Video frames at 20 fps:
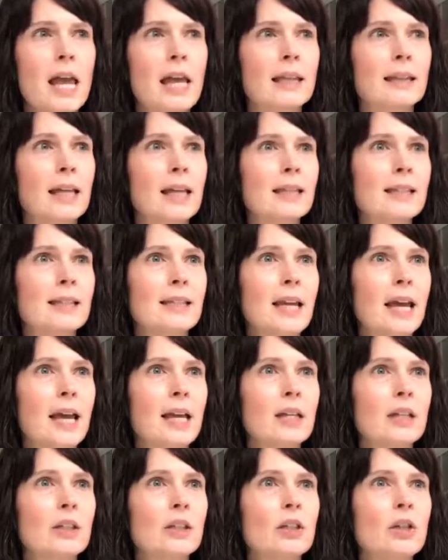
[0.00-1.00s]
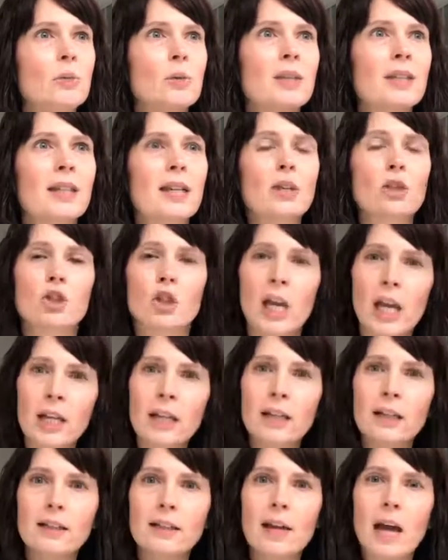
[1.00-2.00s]
let's say you would say,
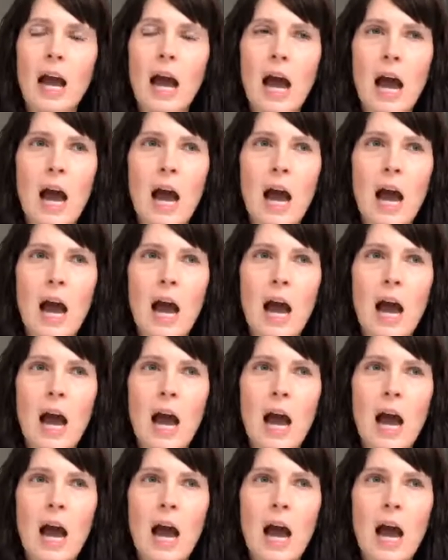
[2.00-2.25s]
Shannon,